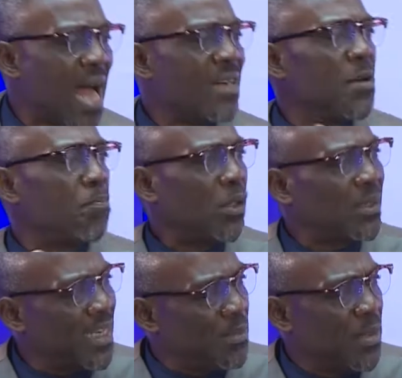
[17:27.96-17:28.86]
had
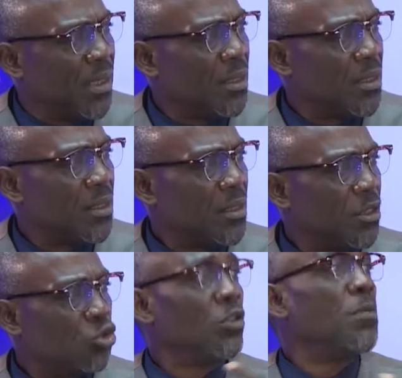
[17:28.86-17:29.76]
reported me
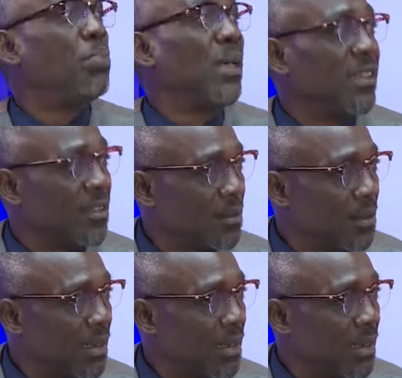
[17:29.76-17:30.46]
to the police